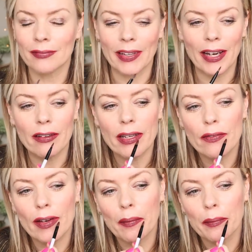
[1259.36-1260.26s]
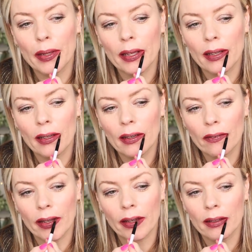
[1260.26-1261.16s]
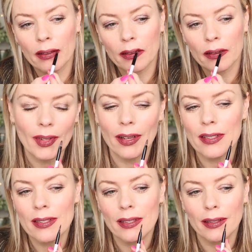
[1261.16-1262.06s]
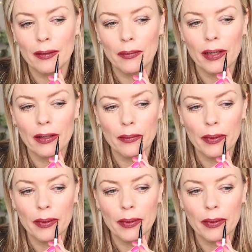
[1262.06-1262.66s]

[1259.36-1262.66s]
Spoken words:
Very vampy, love it. I just think my own